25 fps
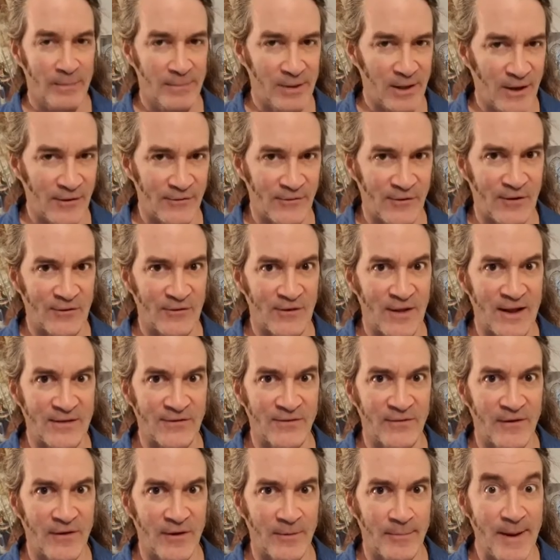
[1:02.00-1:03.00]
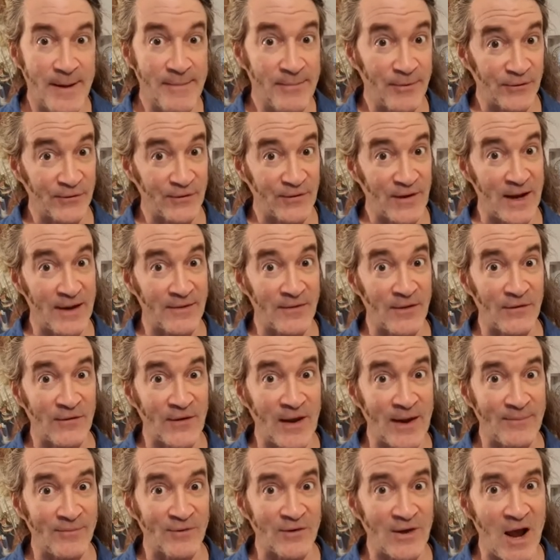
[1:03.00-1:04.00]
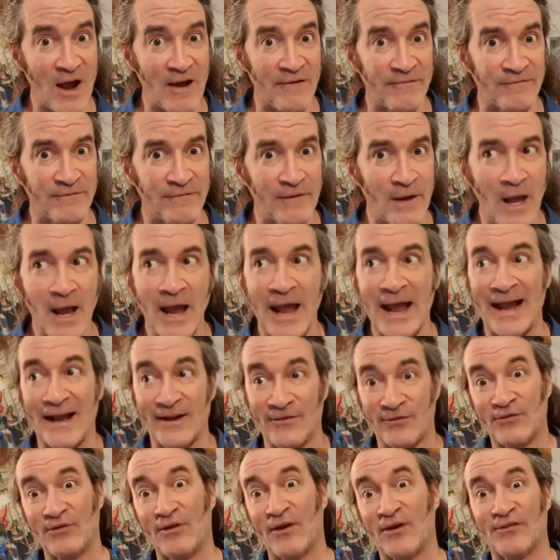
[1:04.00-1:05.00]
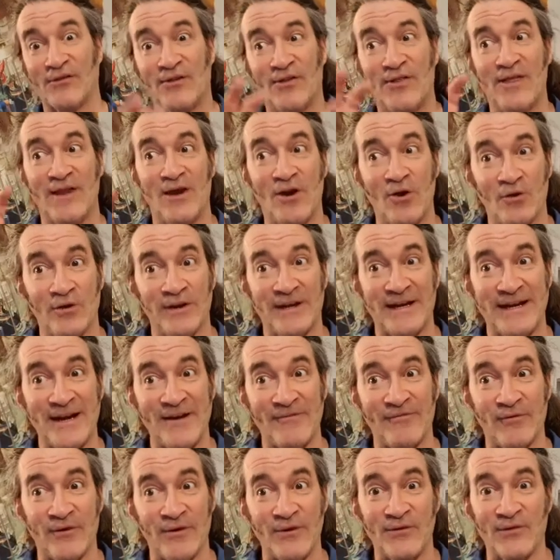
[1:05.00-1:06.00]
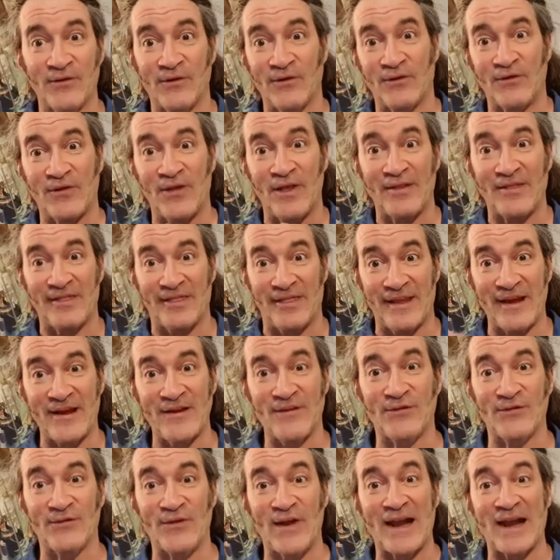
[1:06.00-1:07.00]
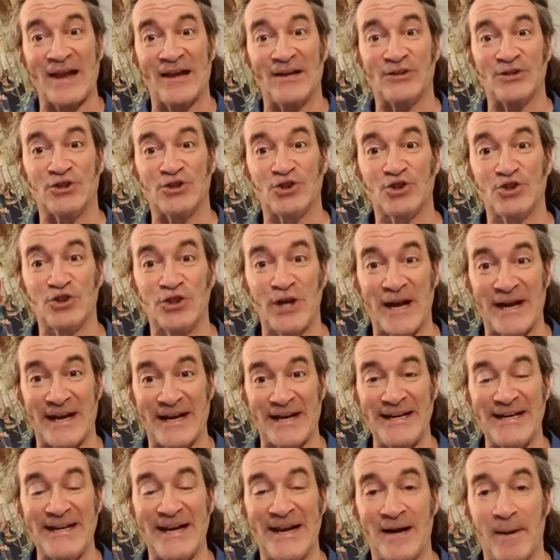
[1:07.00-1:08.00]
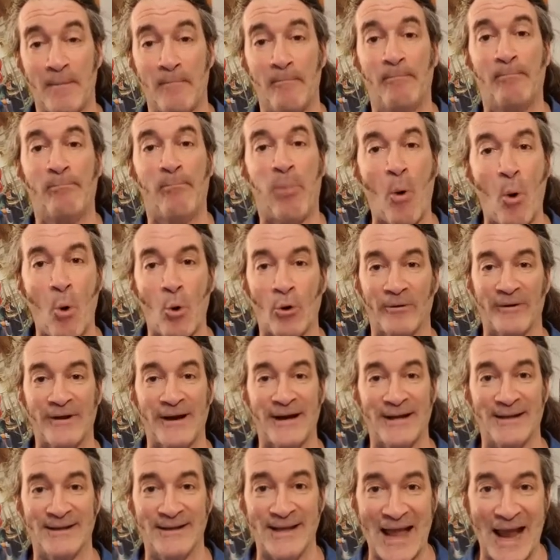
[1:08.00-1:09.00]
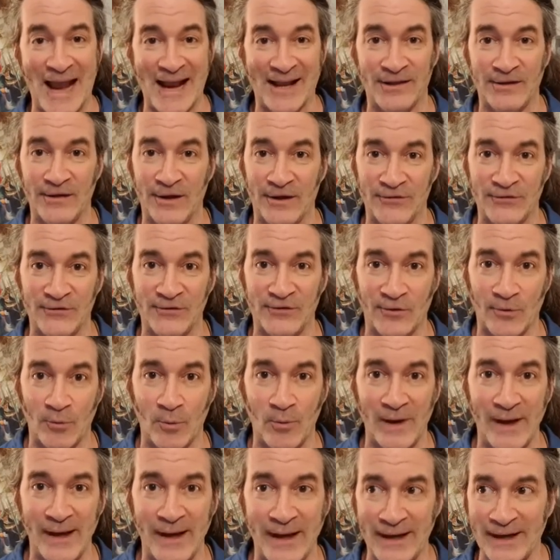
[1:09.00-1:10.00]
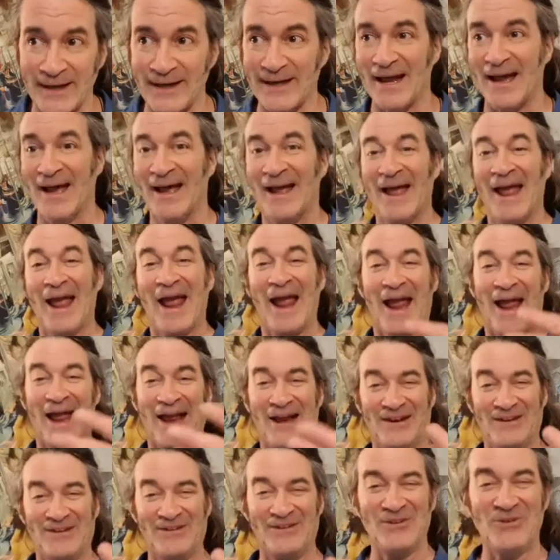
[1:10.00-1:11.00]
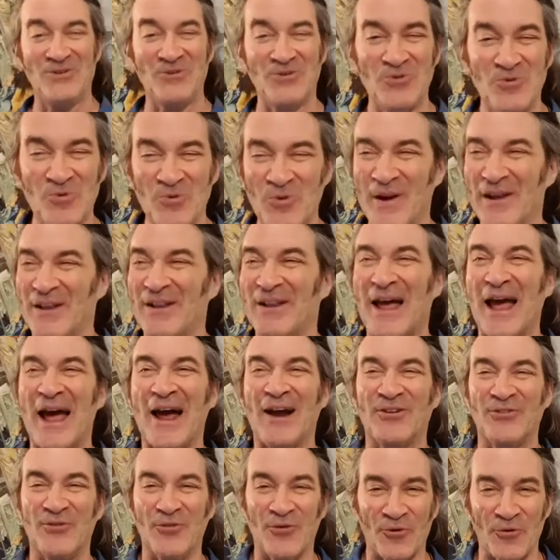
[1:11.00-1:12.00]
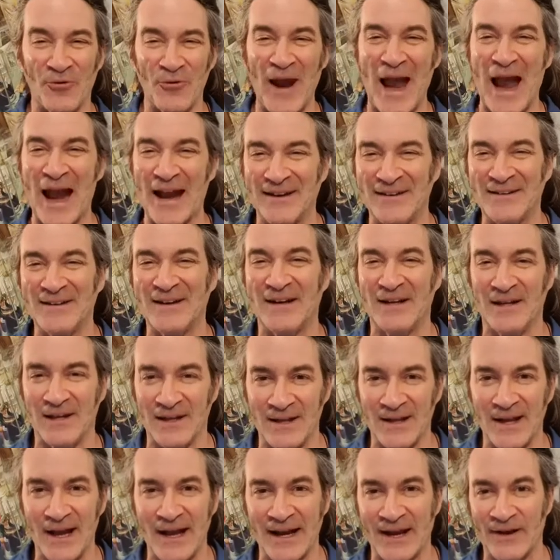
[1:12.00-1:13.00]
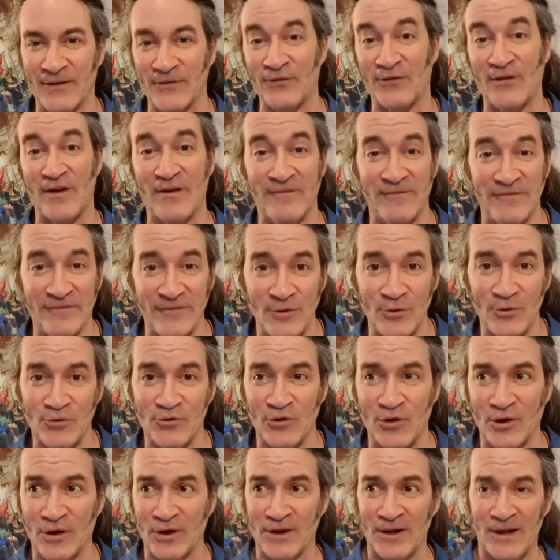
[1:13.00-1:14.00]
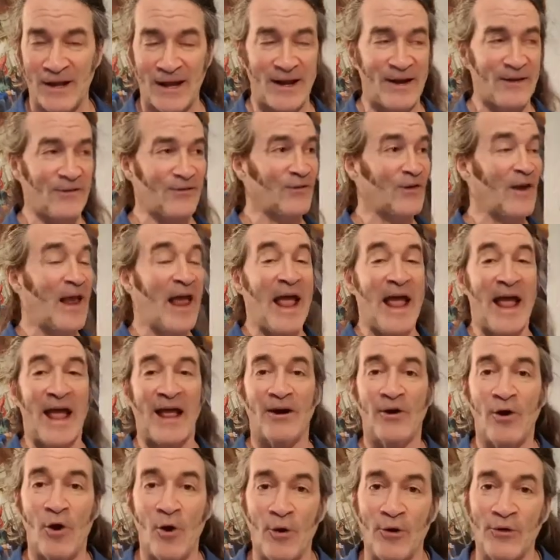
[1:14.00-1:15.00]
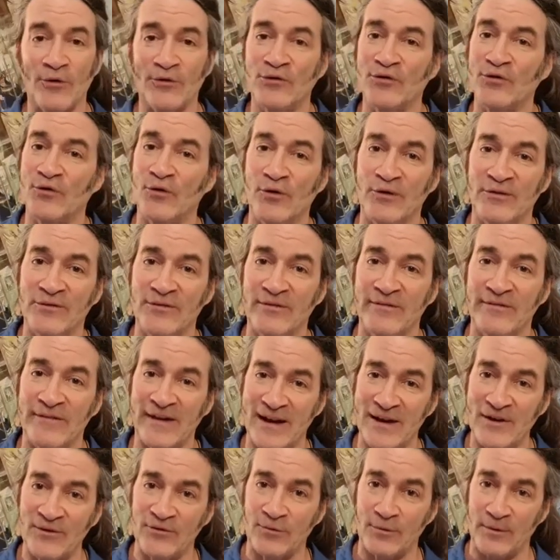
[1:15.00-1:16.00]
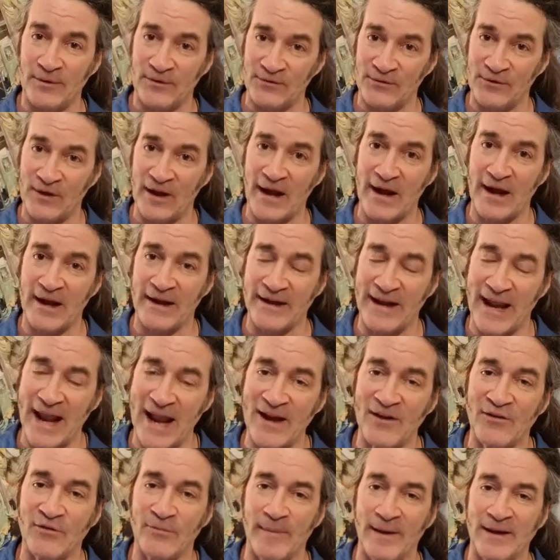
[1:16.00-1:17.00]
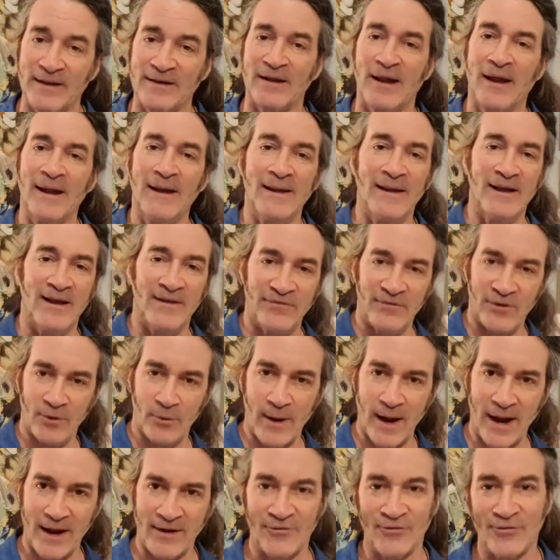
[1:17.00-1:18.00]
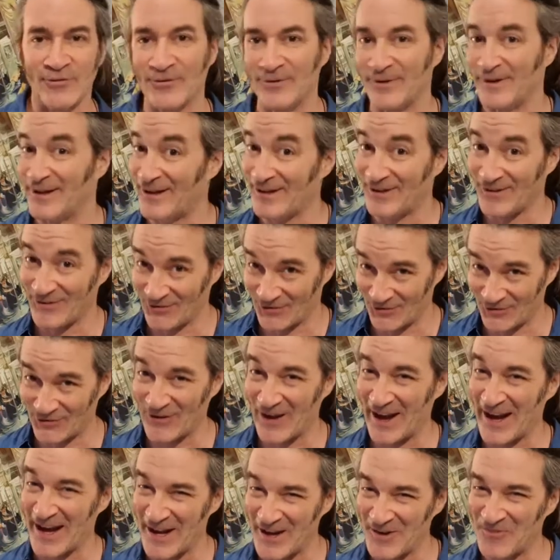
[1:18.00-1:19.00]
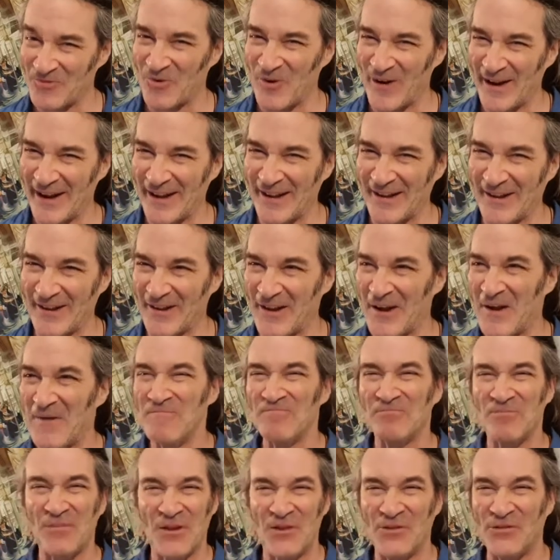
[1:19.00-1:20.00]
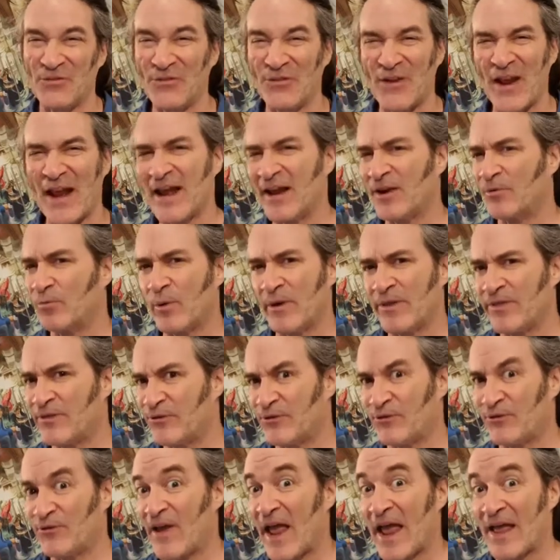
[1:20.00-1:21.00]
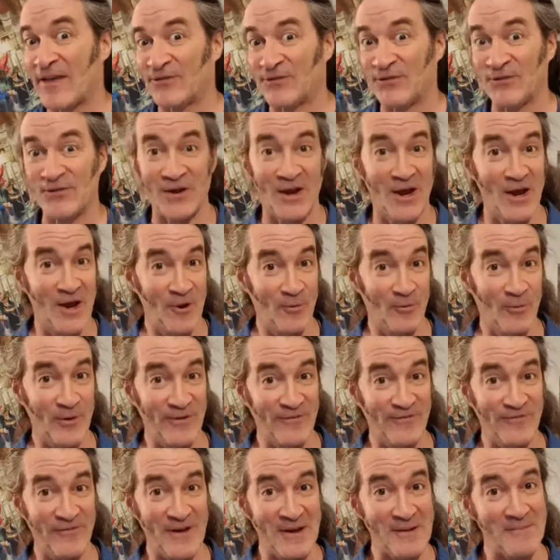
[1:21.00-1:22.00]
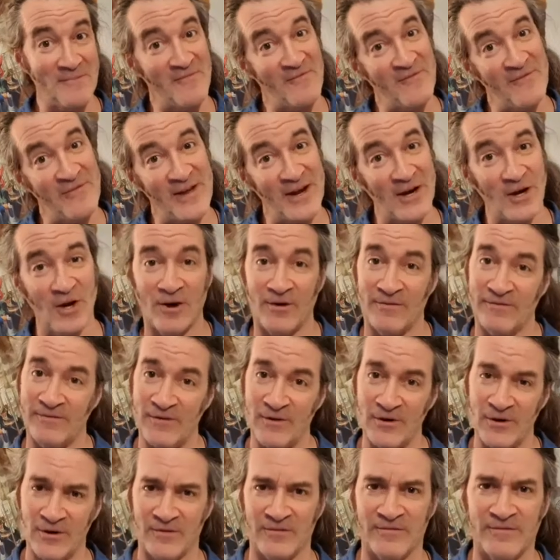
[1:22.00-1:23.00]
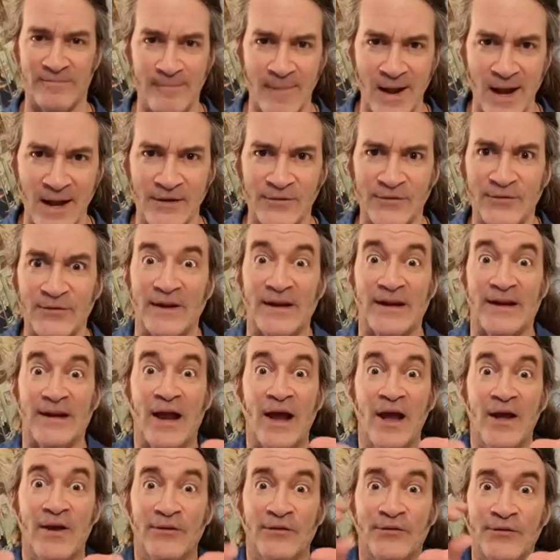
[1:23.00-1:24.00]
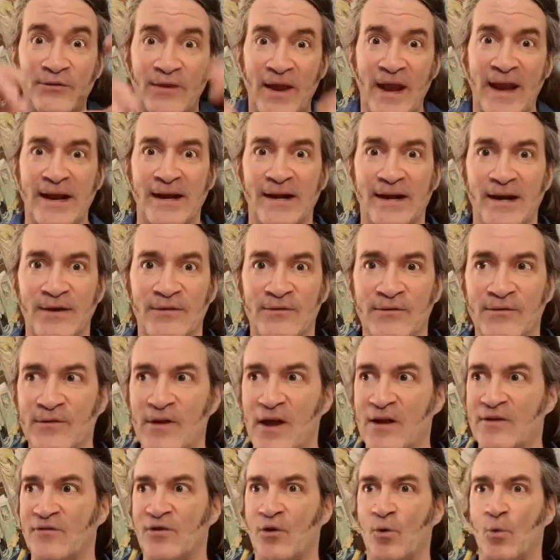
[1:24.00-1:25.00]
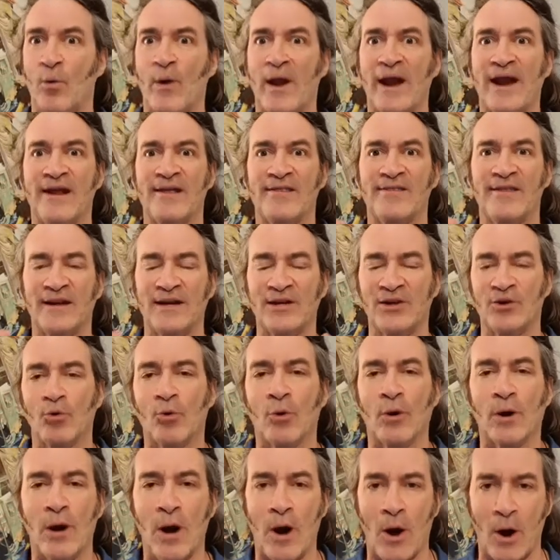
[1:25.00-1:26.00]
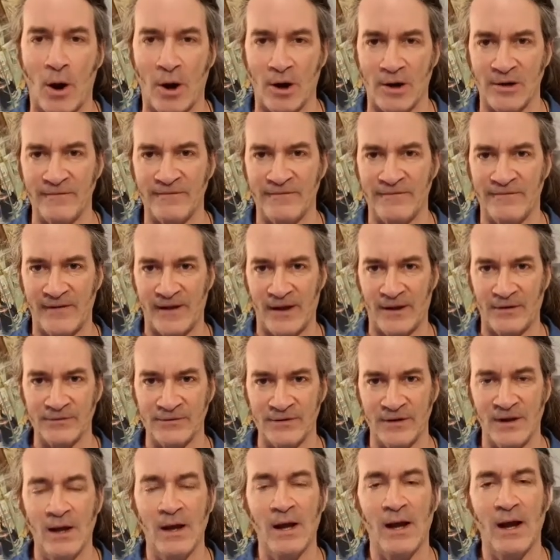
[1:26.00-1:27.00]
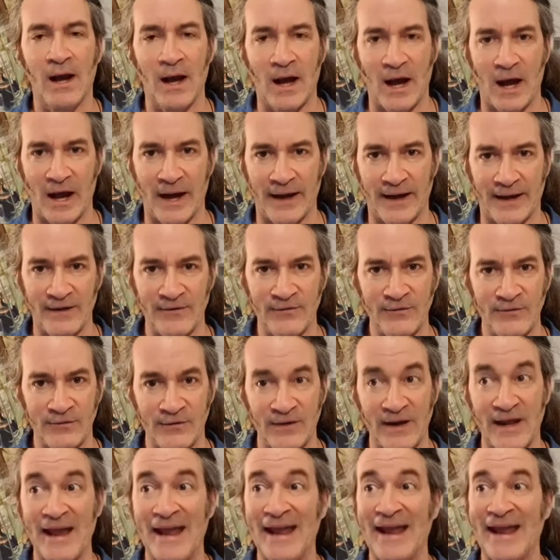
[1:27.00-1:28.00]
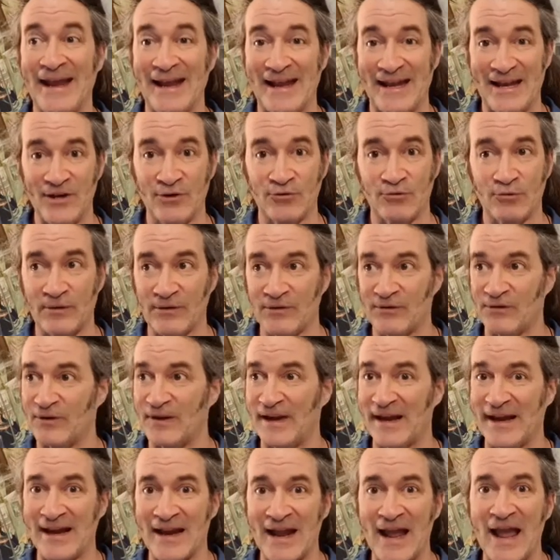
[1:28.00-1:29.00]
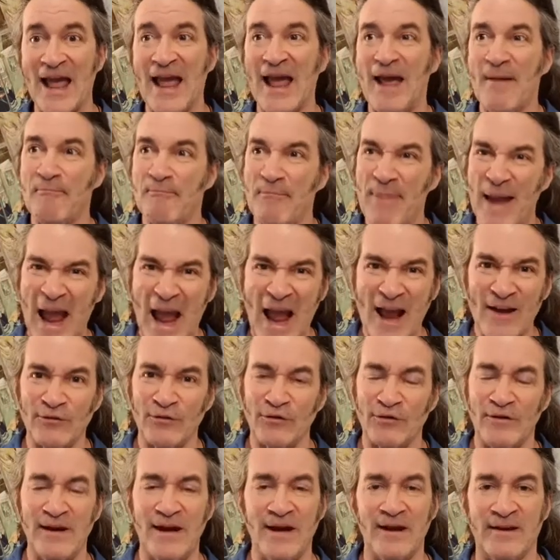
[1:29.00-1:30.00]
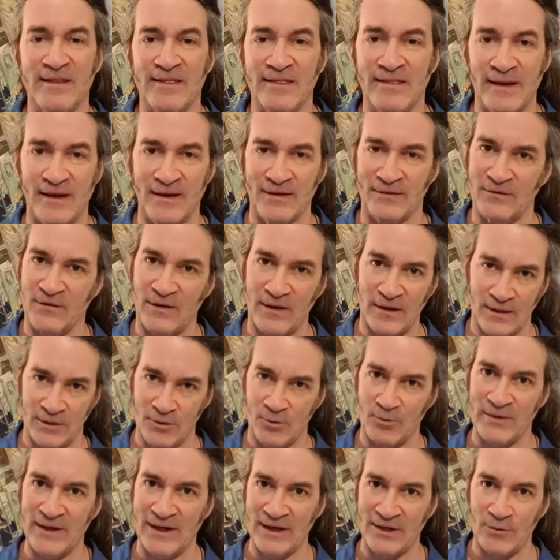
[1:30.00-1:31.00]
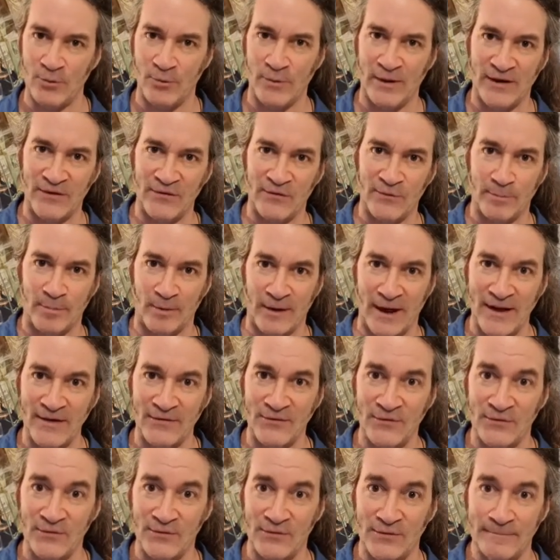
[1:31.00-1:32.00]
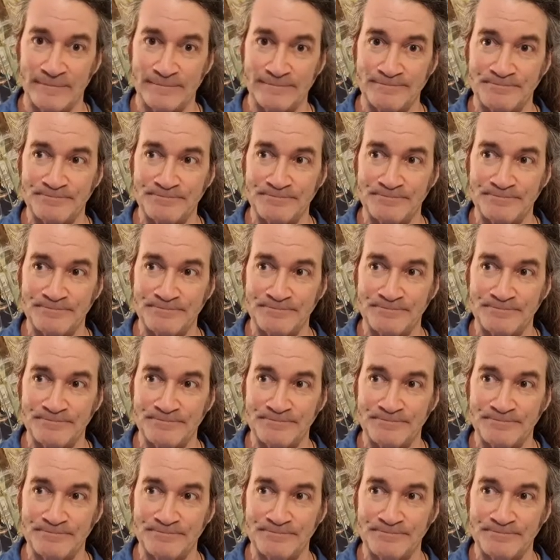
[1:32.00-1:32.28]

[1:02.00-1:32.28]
because there's lots of other people saying the same stuff. It's just the only difference is that they say it shitty in a boring, lackluster way, and you will attract clients and future clients and all sorts of interest and engagement if you actually say it well. Say it with zest, with vim, vigor, verve, moxie. Say it in such a way that your heartfelt, honest, interesting, passionate things that you need to express